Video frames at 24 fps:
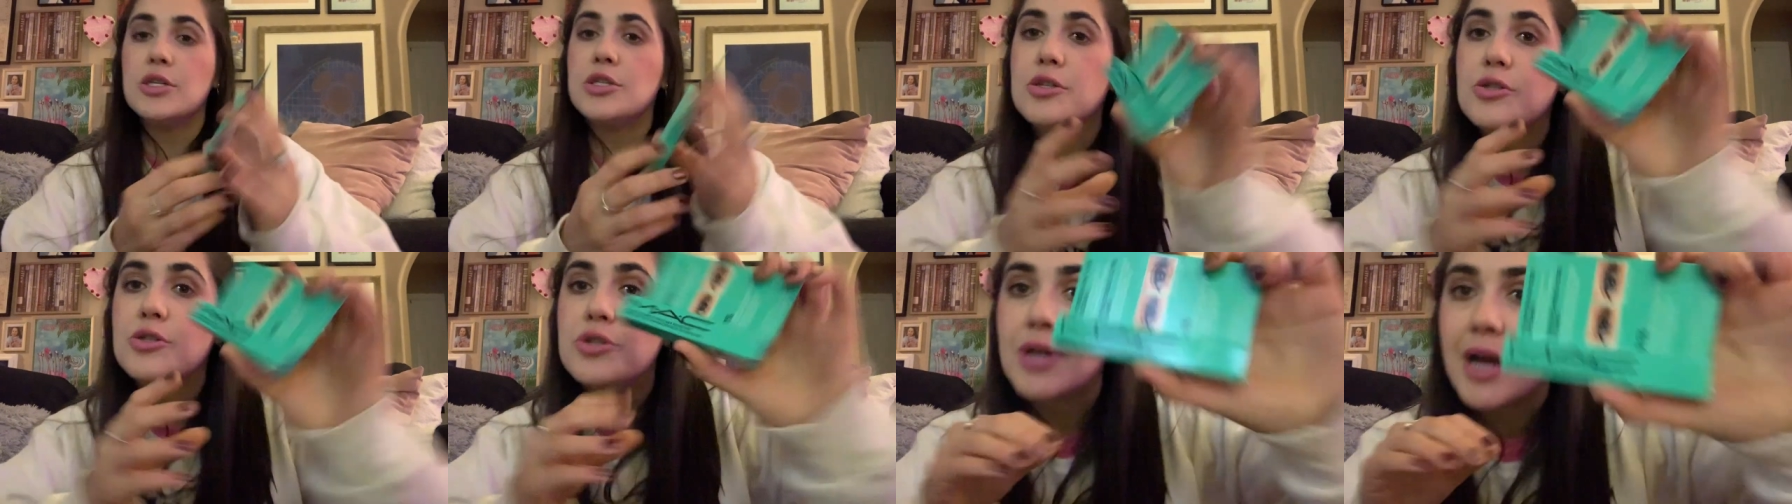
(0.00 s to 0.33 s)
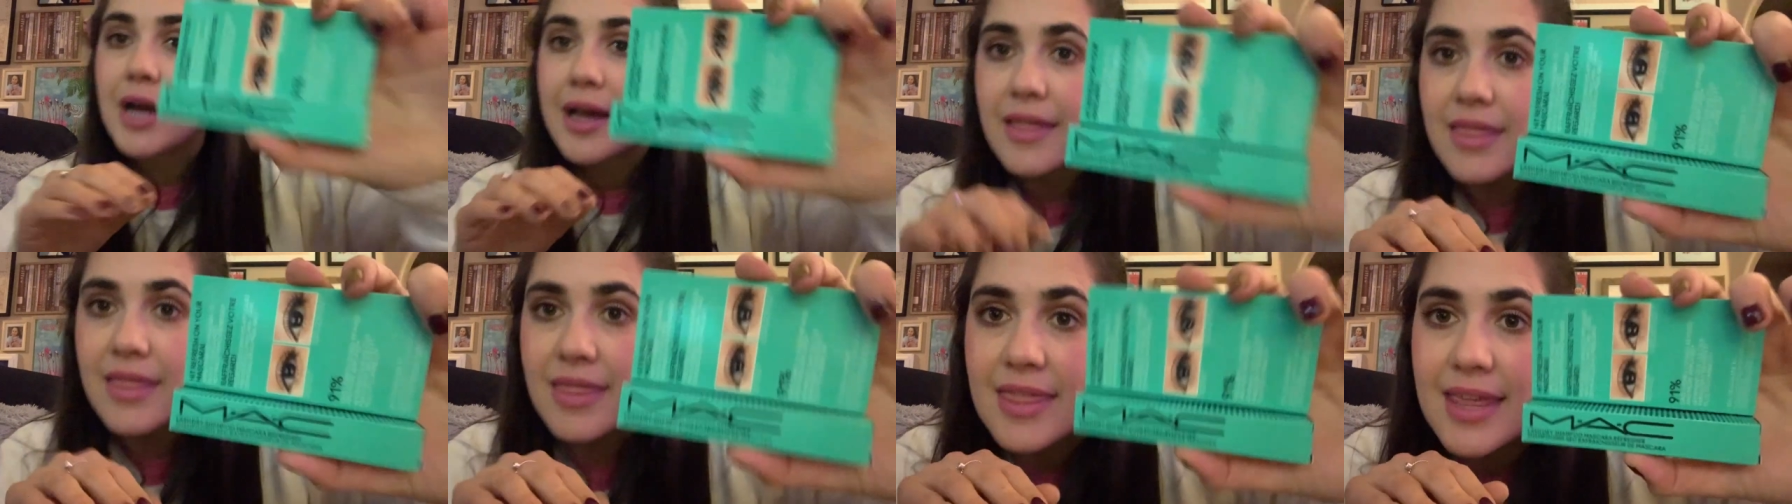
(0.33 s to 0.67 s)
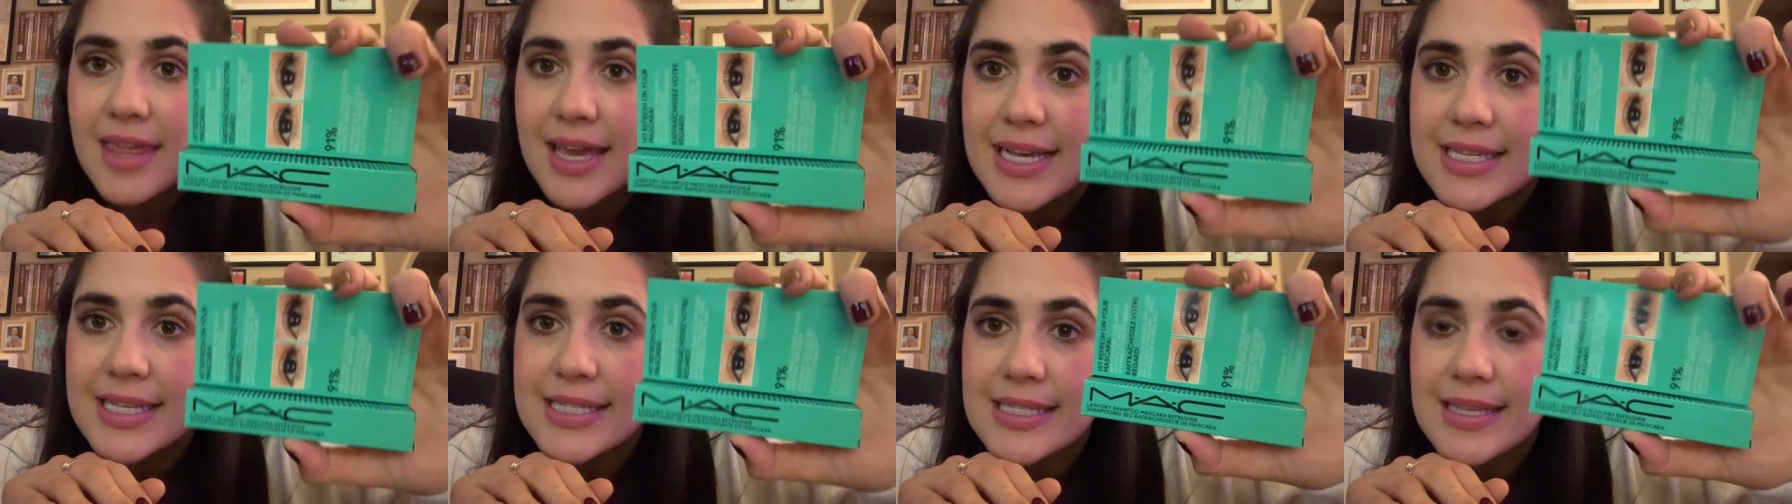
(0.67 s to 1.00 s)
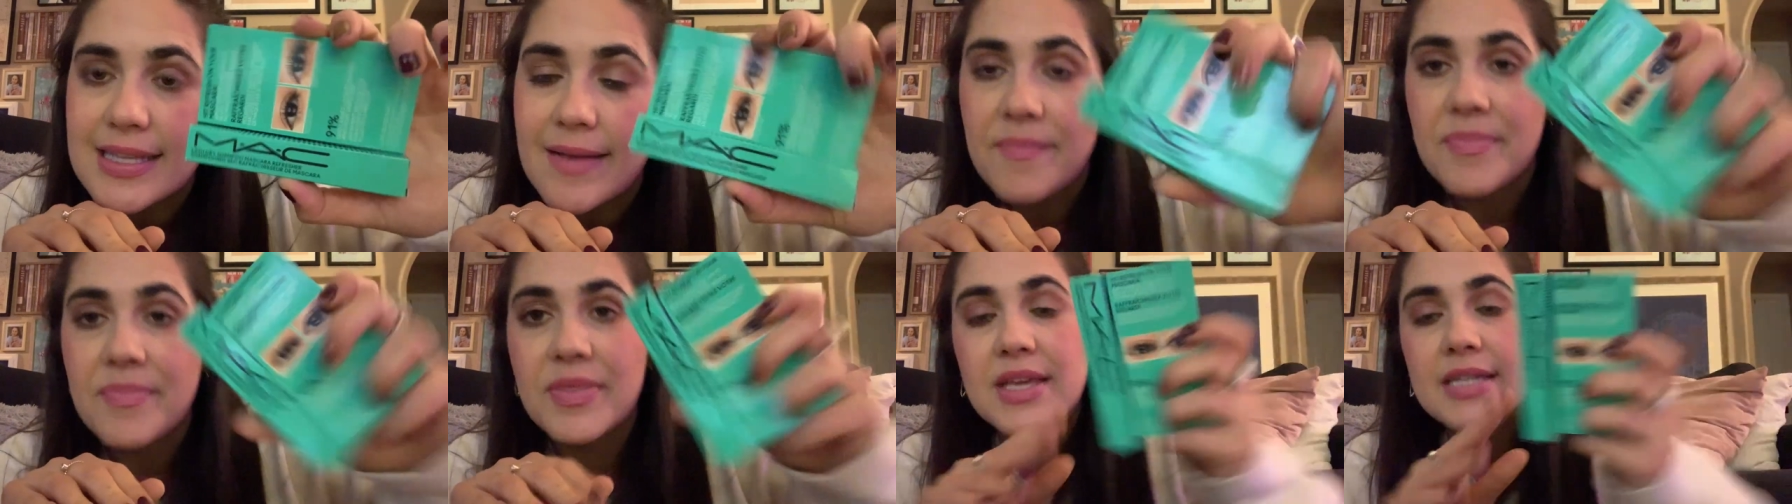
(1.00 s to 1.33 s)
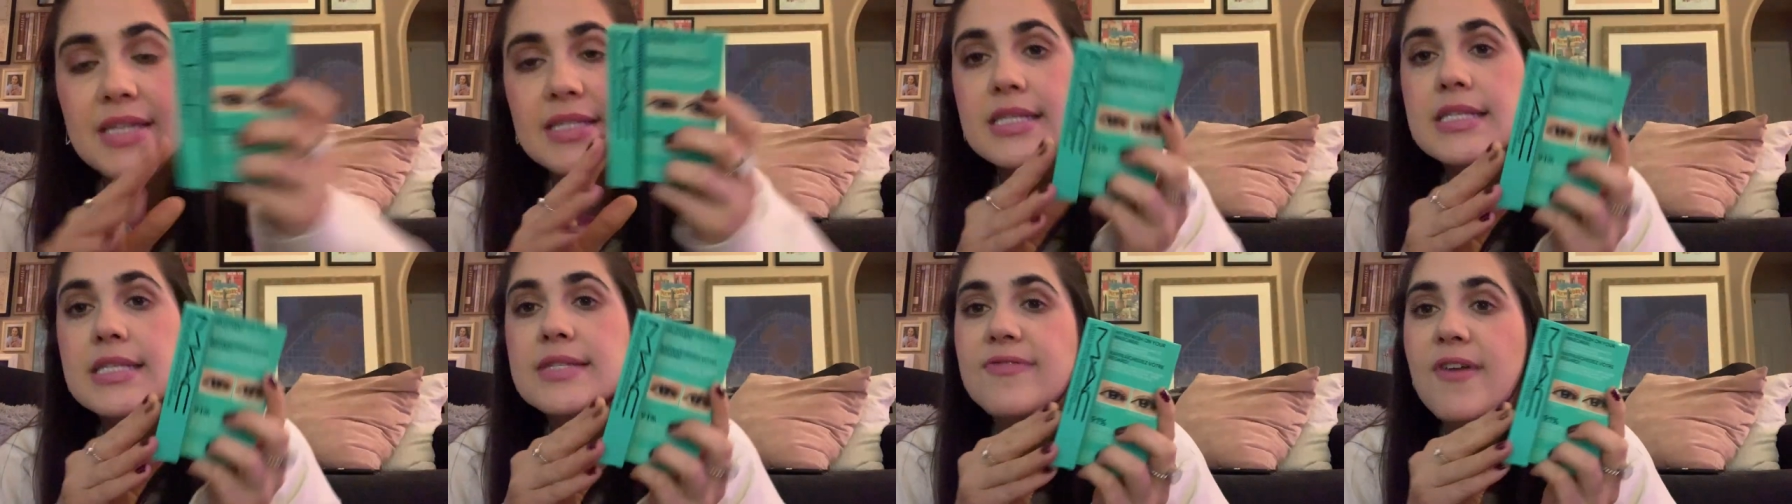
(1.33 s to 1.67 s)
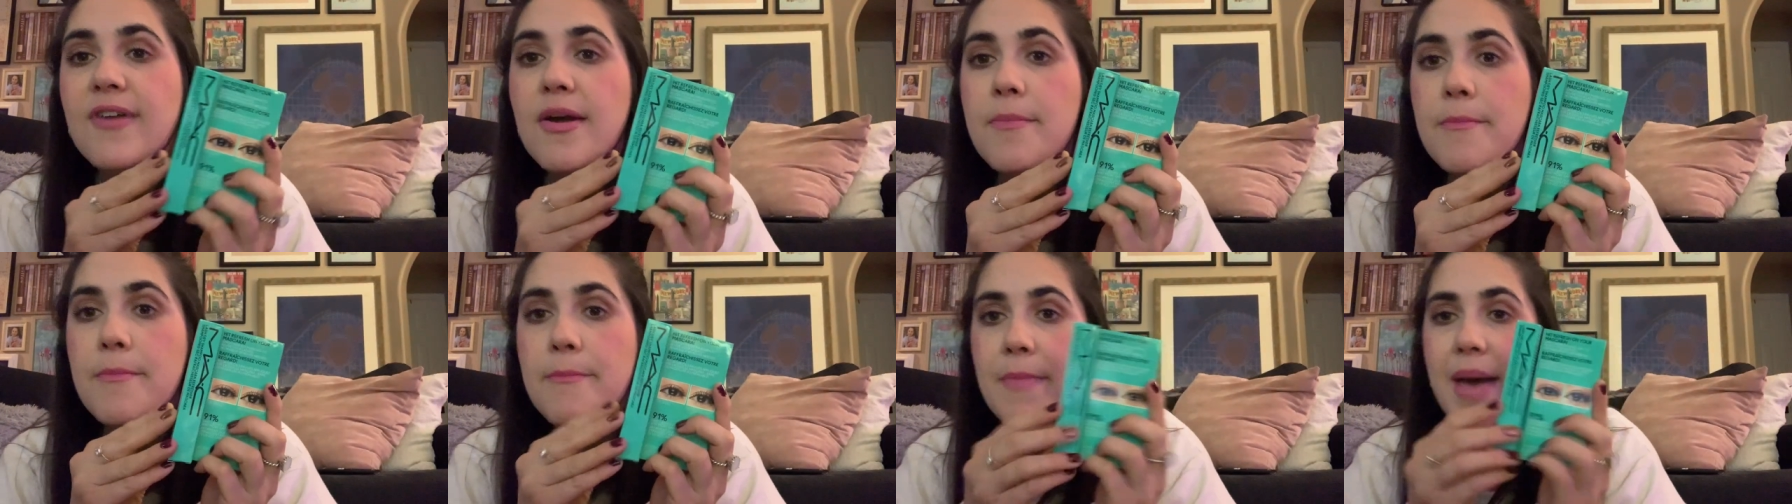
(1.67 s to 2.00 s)
to try this. This is
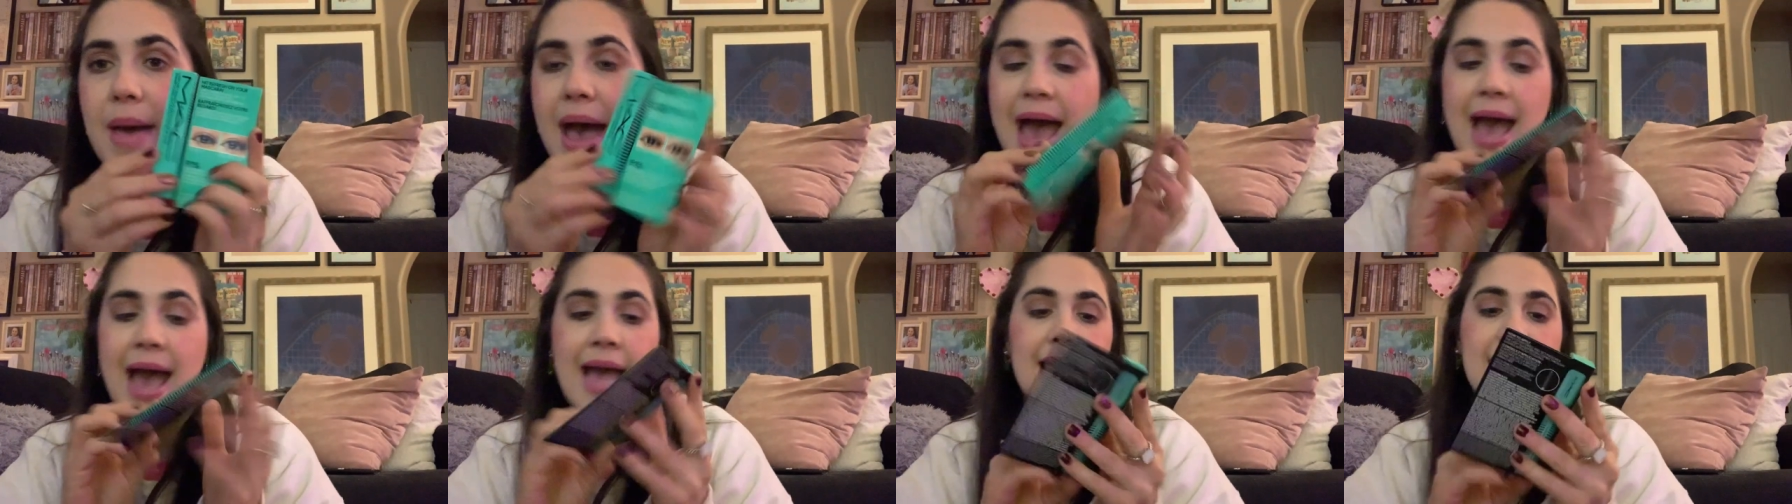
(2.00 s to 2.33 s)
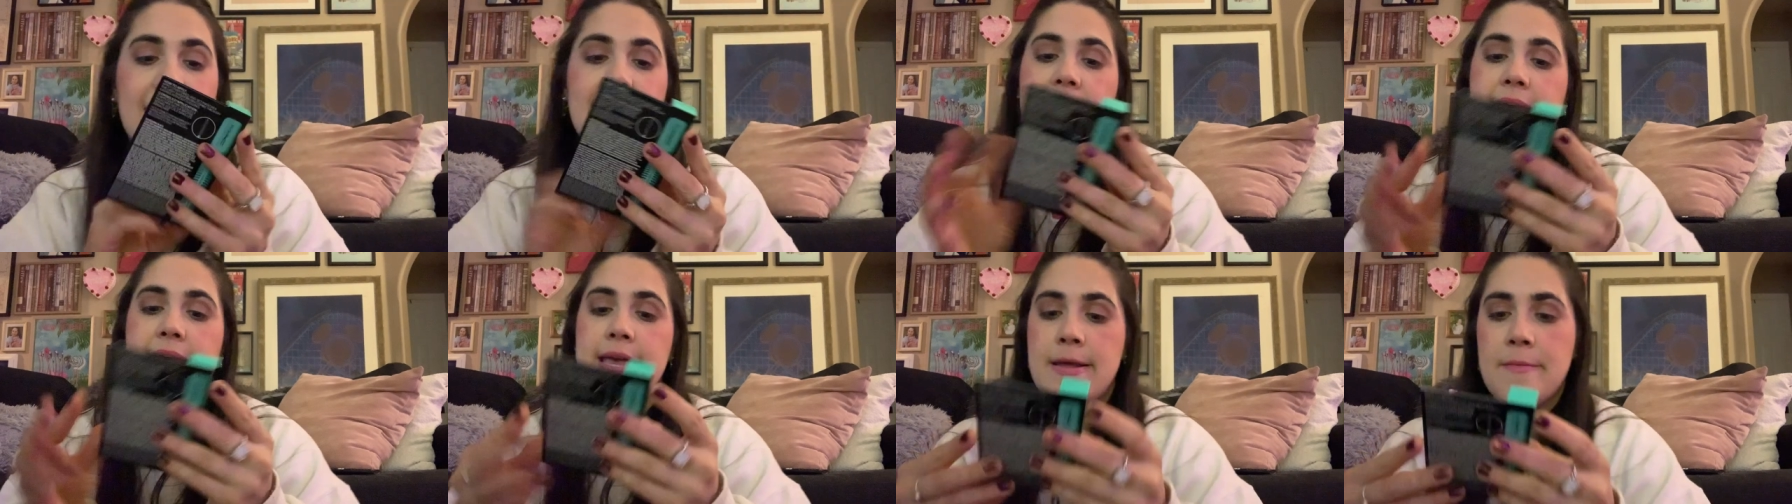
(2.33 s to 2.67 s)
from MAC.